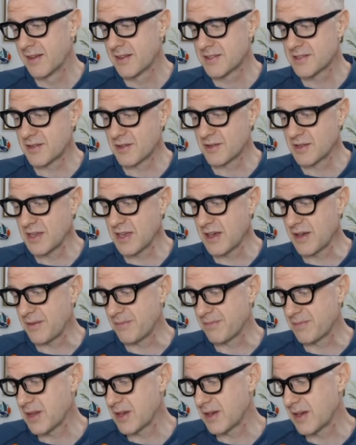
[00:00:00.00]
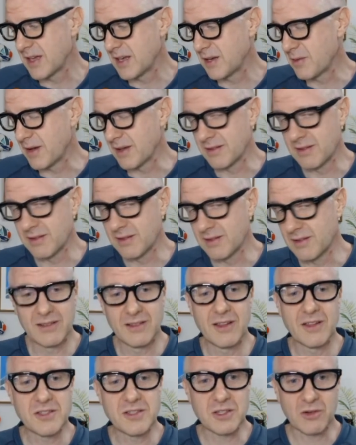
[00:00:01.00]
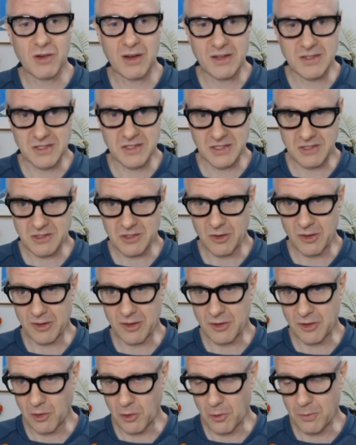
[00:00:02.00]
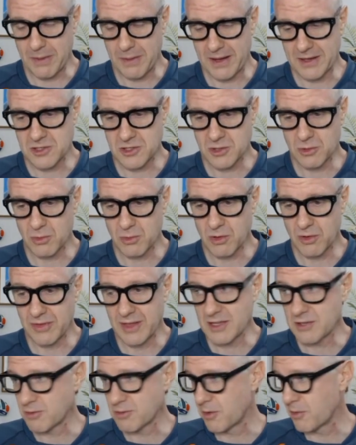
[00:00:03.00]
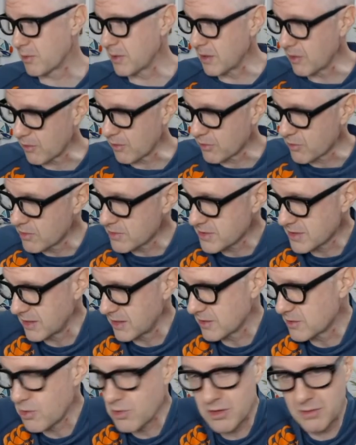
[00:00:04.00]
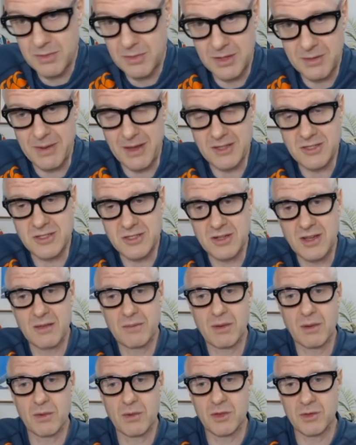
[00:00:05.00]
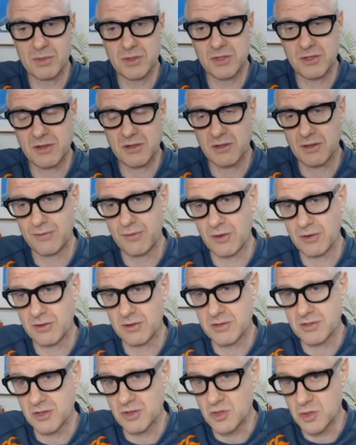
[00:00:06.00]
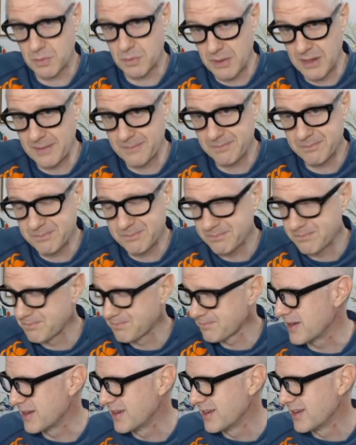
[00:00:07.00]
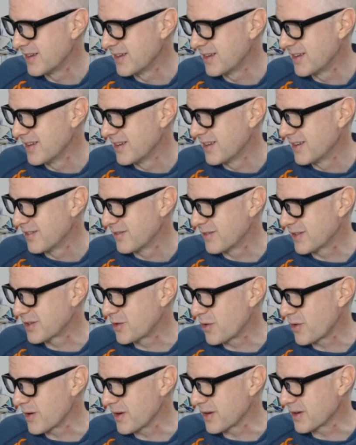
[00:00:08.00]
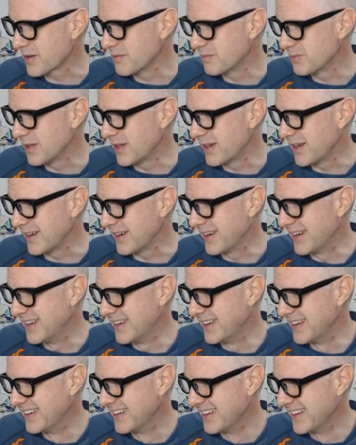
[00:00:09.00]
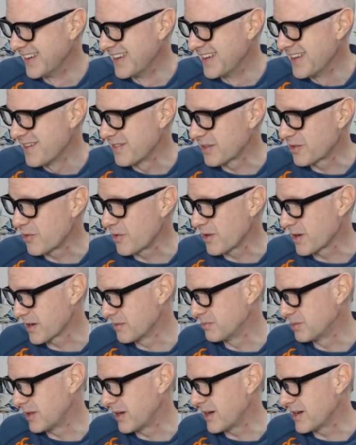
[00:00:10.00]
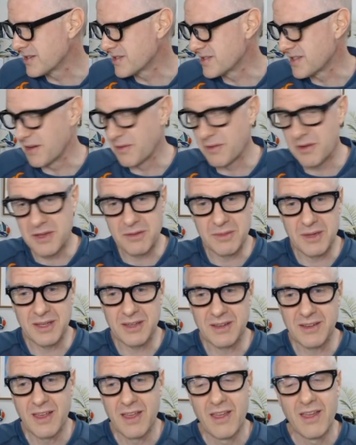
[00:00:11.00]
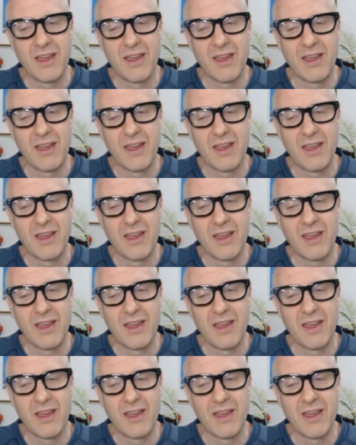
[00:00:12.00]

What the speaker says: So anyway, lots of craziness going on in all parts of the world, and that's what we are, of course, going to talk a bit about tonight, but with a particular focus on Japan. Victoria comply. Victoria complies, is that what you mean?